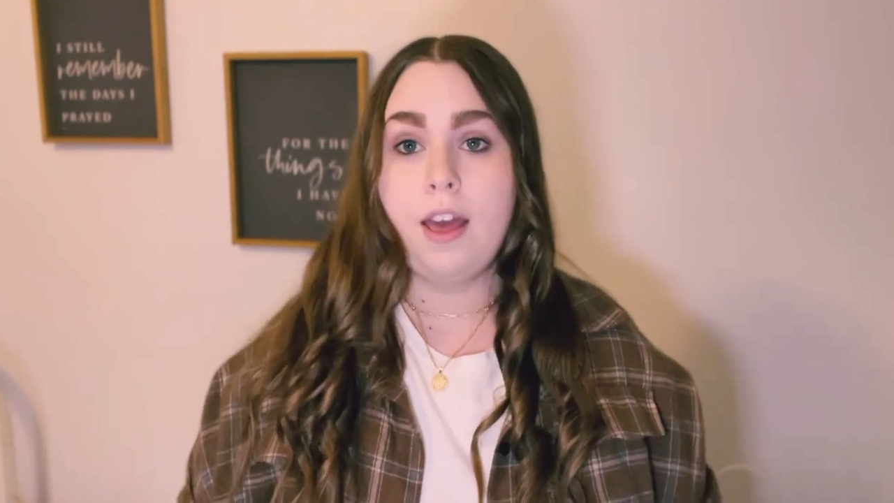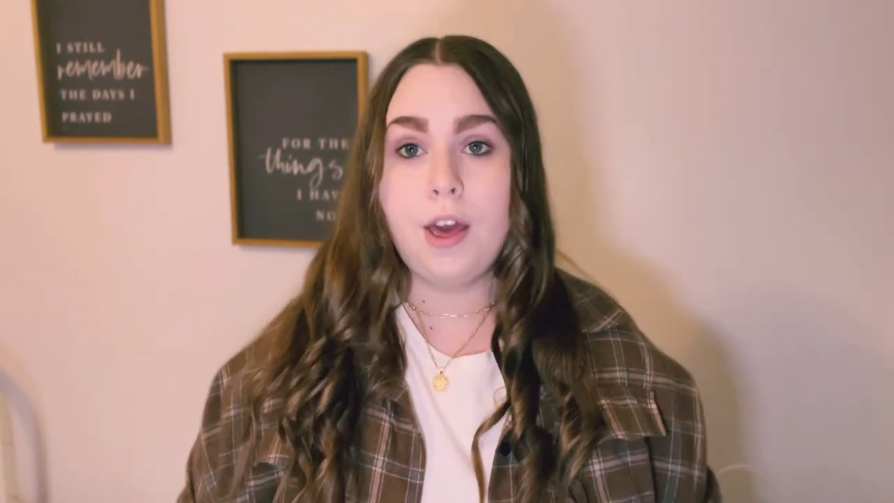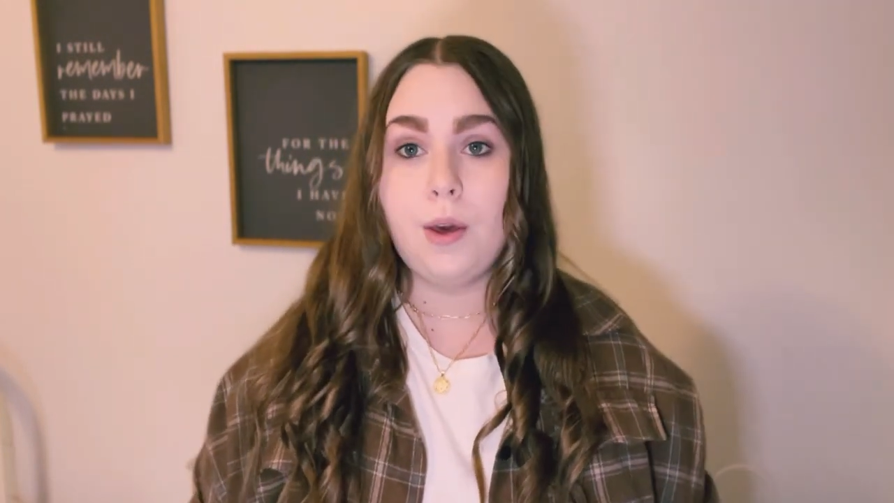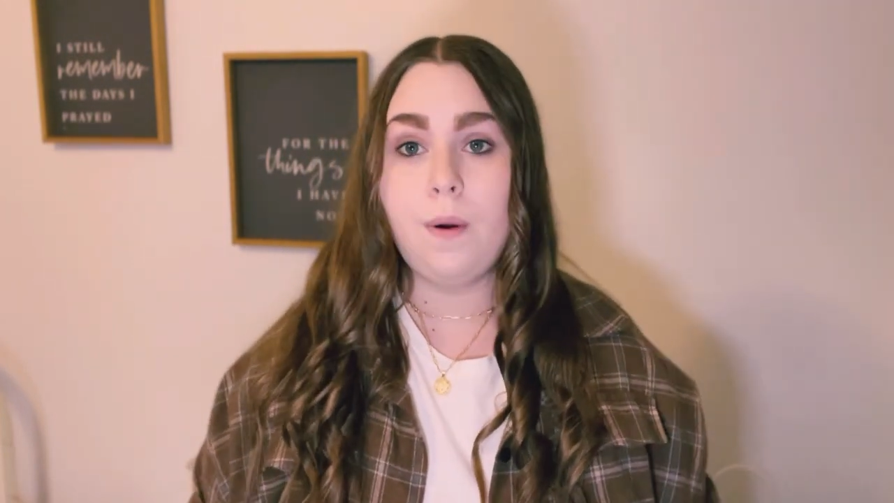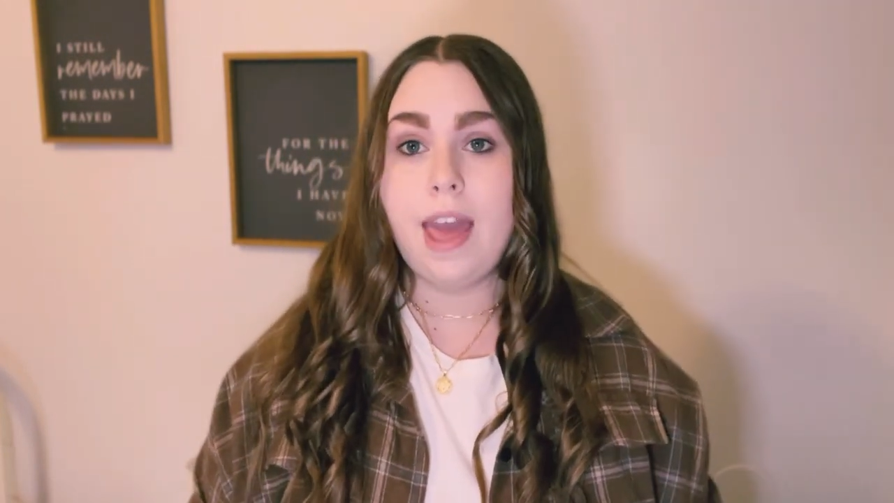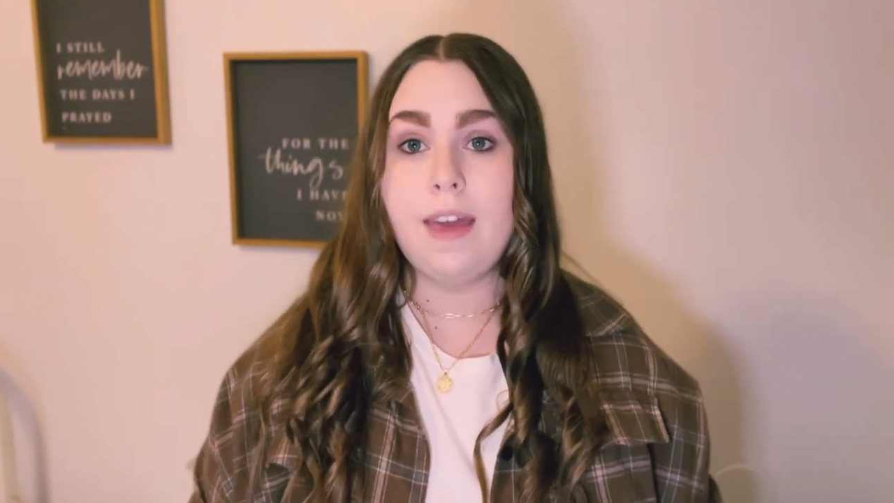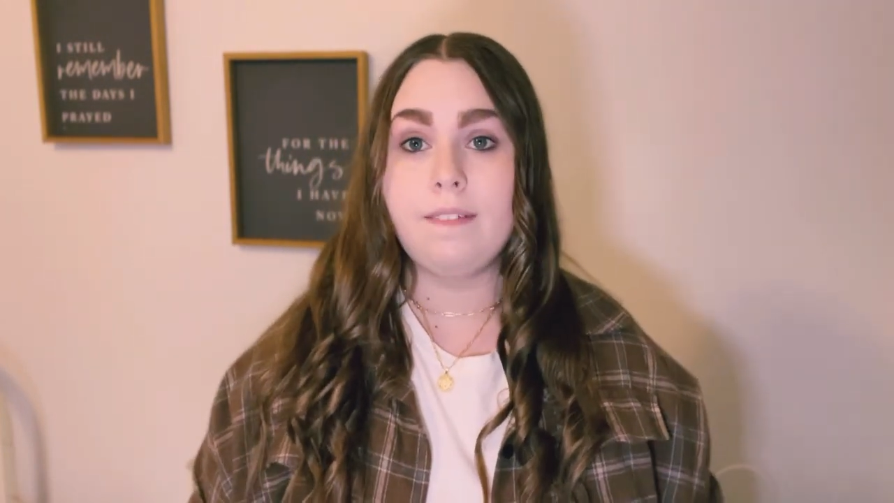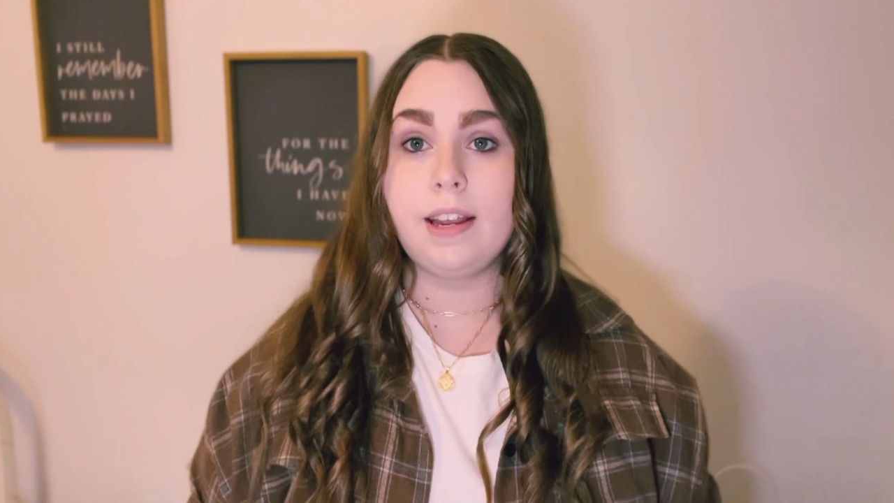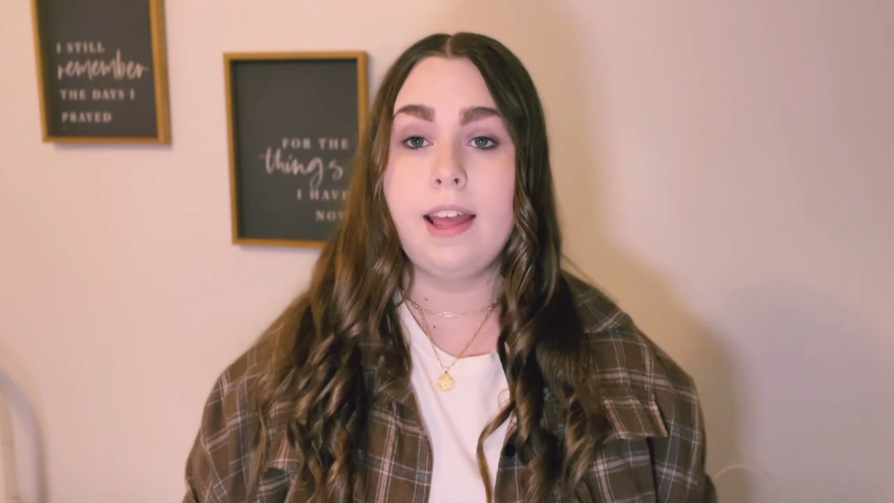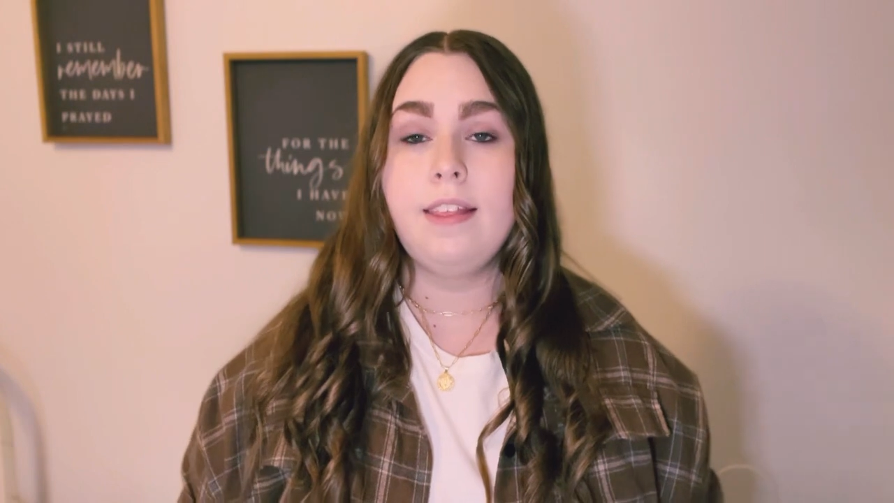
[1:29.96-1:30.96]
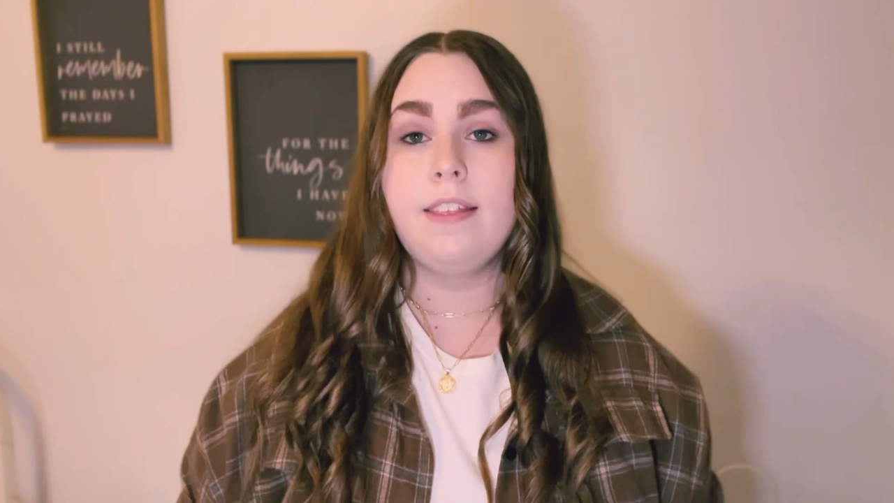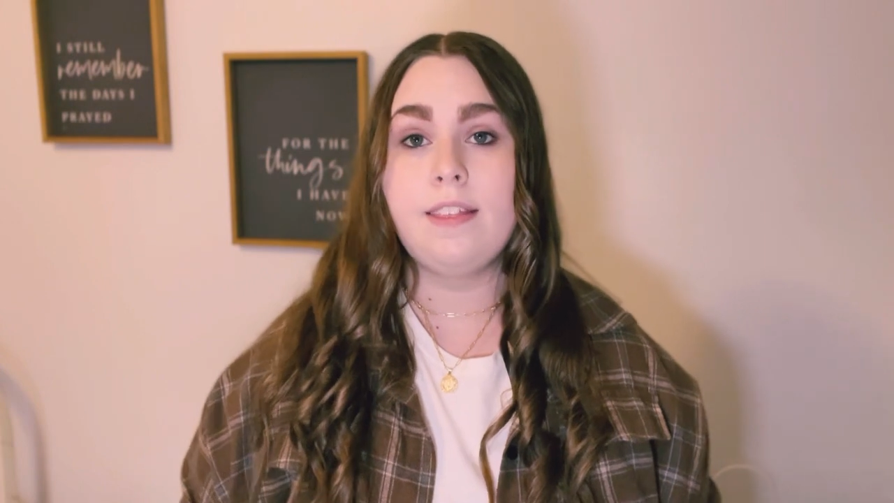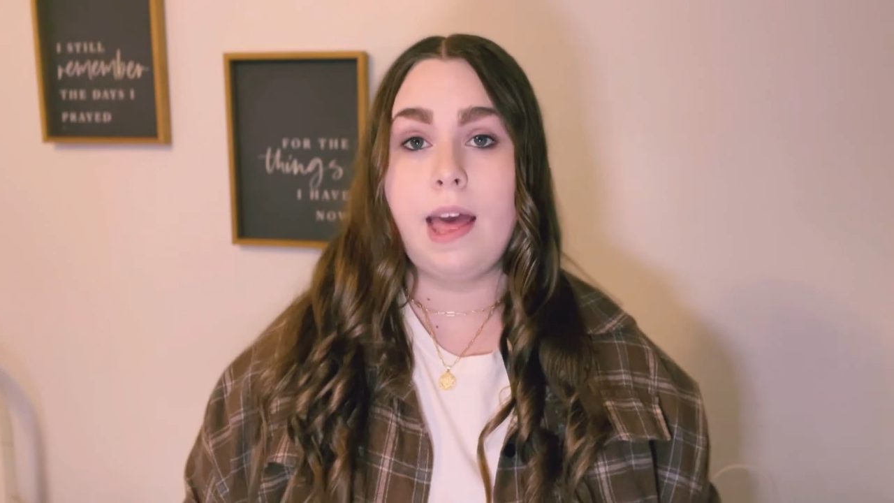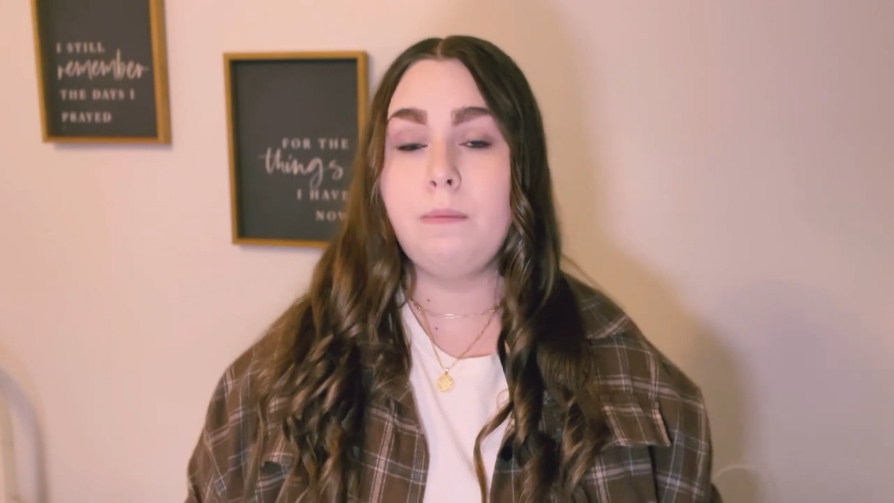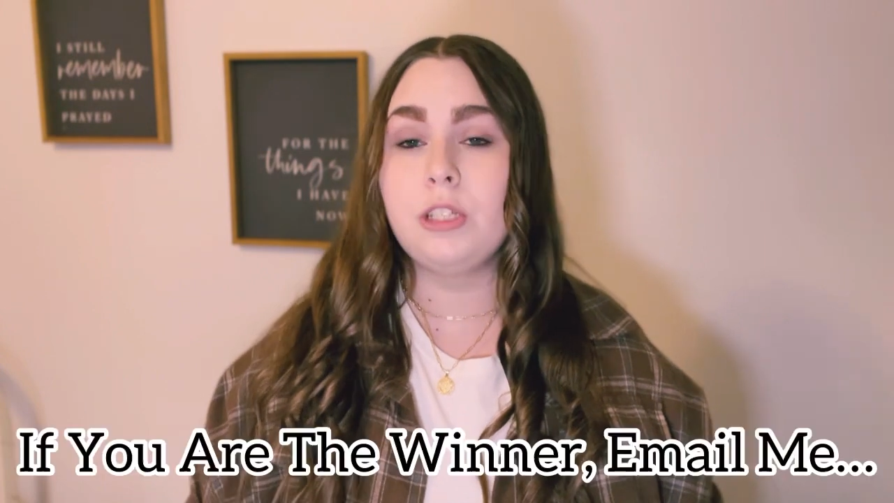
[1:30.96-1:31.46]
whoever, then
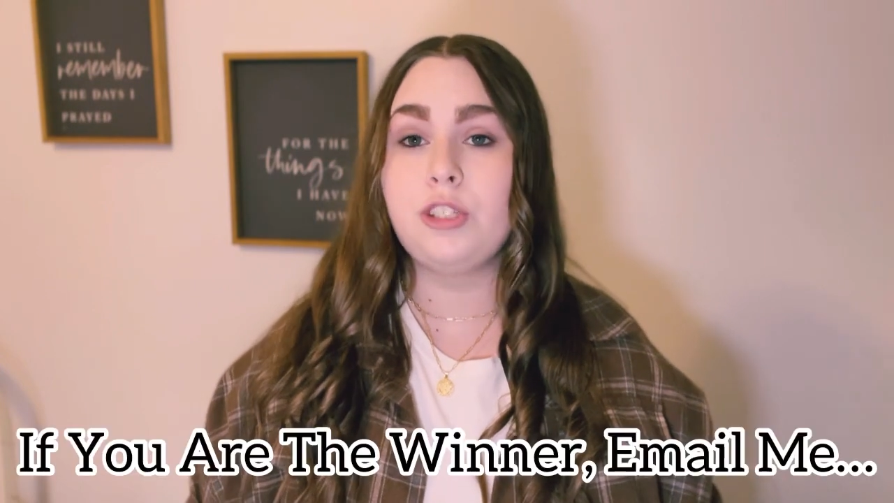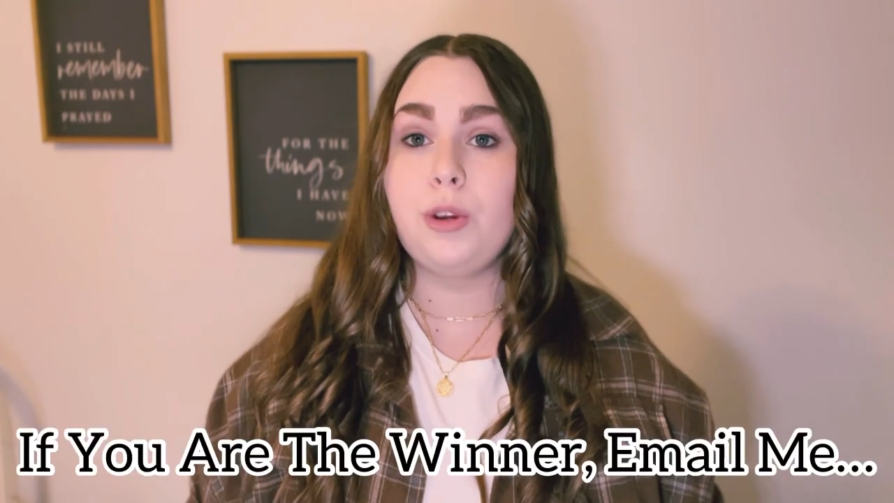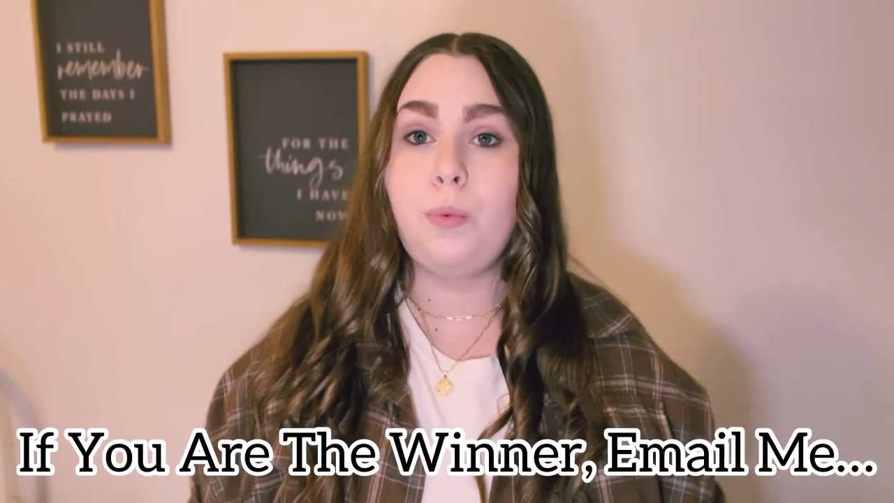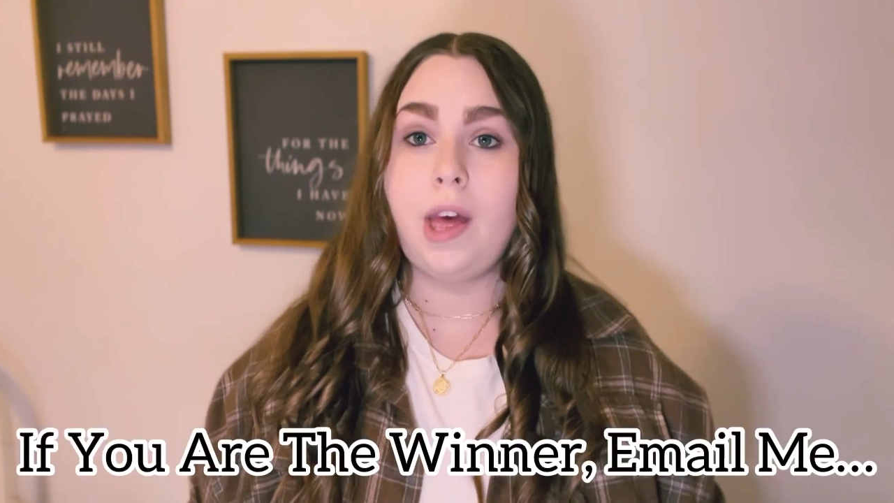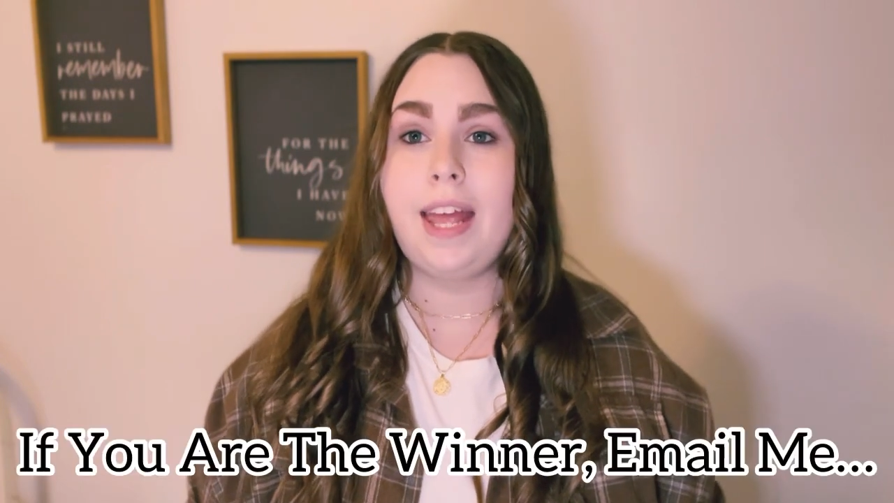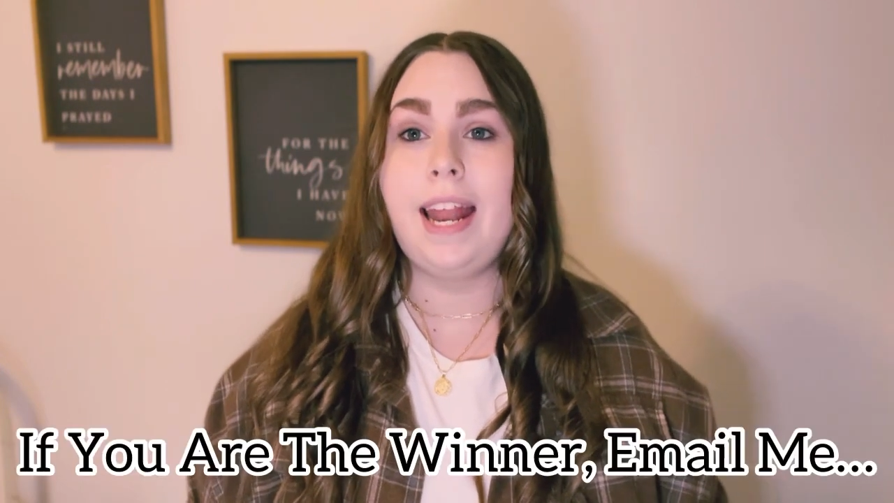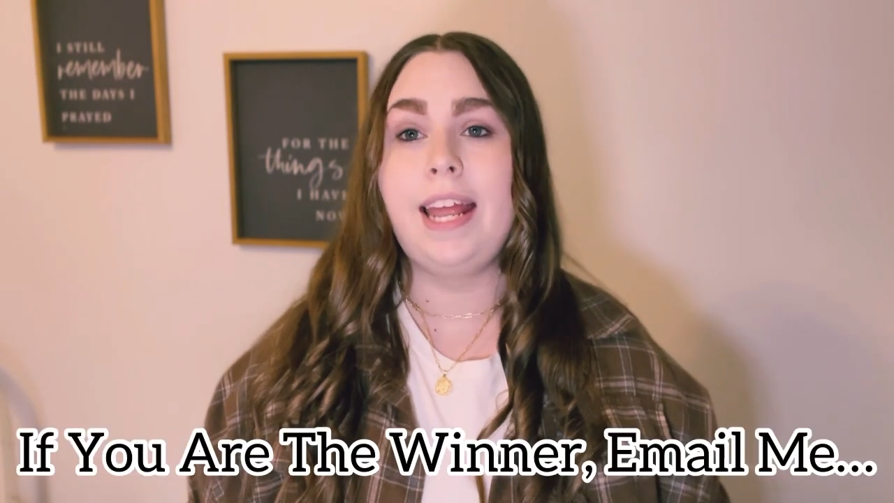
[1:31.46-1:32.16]
that means you won